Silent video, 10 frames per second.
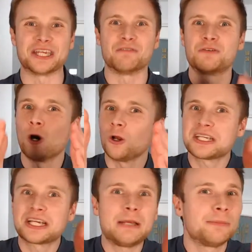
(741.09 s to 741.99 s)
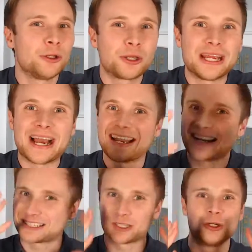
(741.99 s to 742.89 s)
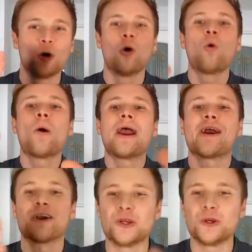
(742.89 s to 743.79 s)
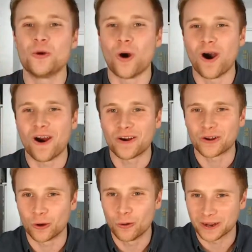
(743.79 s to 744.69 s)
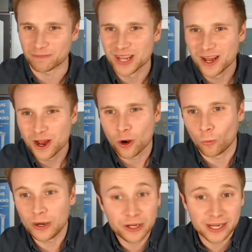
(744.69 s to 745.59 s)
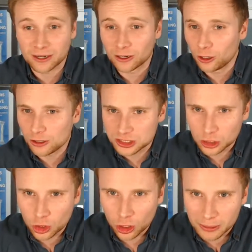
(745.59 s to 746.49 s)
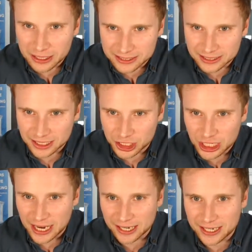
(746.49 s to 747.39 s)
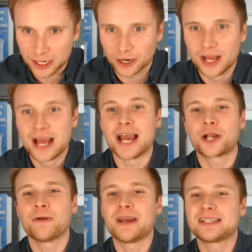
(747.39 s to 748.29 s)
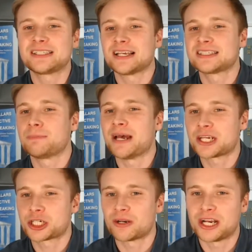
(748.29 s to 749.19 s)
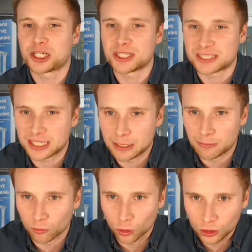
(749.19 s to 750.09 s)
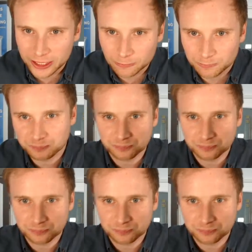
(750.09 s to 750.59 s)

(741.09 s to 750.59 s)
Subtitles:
You've got to keep looking at it to know where you are going. We are getting lots of comments in the chat here. Craig says the best strategy is to keep rolling.